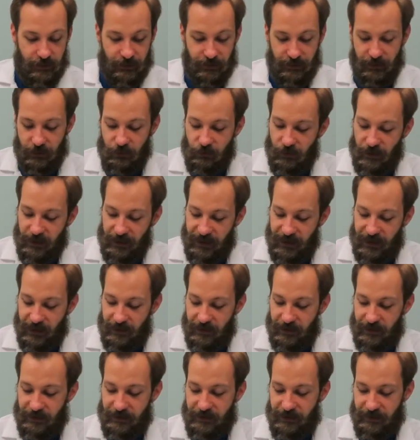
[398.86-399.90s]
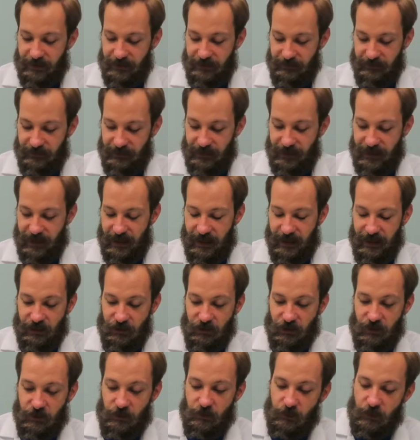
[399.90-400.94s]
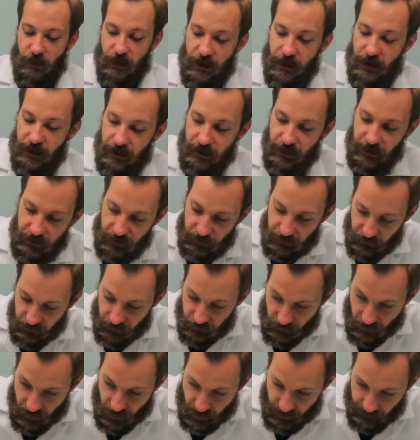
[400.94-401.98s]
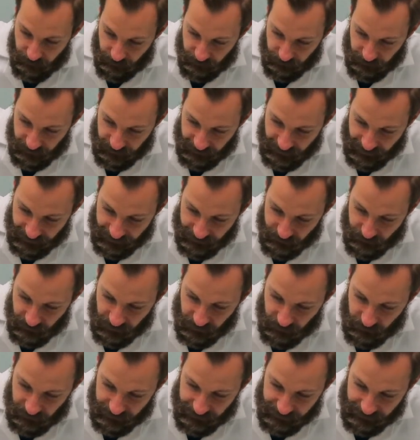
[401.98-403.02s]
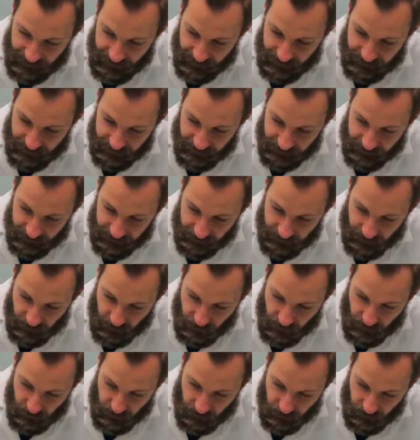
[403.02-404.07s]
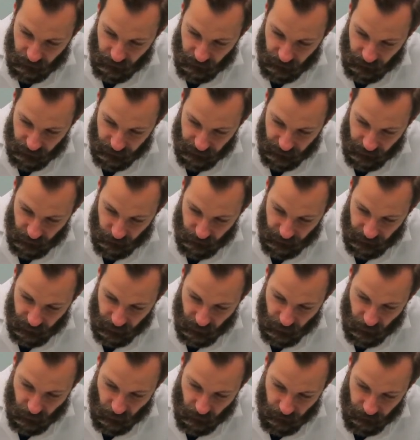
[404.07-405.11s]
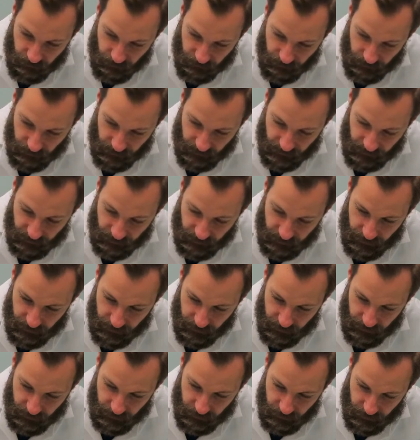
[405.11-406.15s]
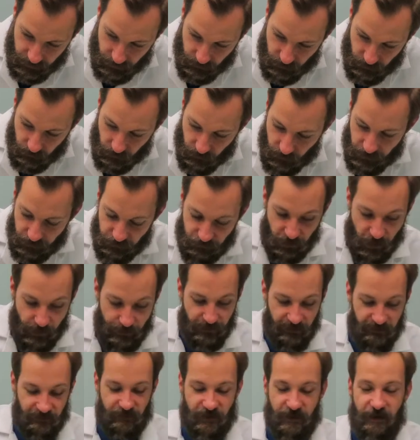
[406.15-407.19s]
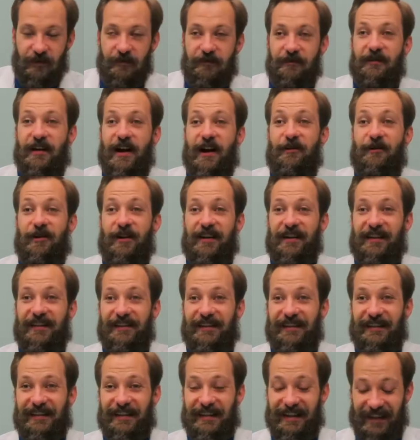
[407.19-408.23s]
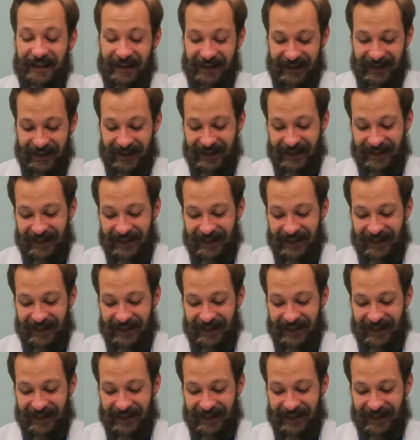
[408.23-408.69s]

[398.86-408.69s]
The trick here is getting just 1 drop when that's what you intend. So here we go. 1 drop of myrtle flower is